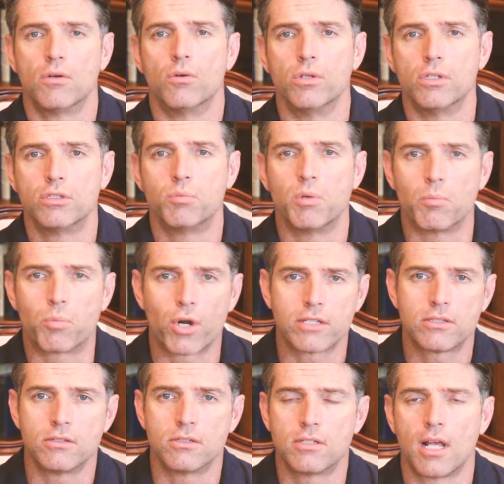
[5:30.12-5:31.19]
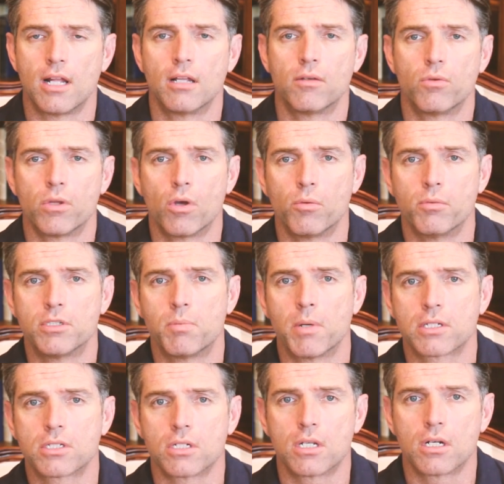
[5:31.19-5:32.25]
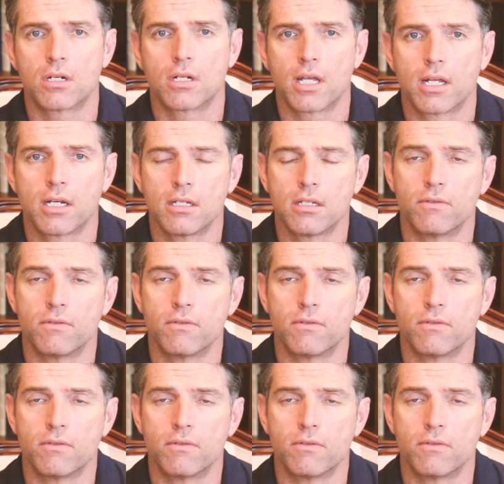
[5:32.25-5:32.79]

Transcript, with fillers: Well, this has been Preston Sandlin with Home Inspection Carolina.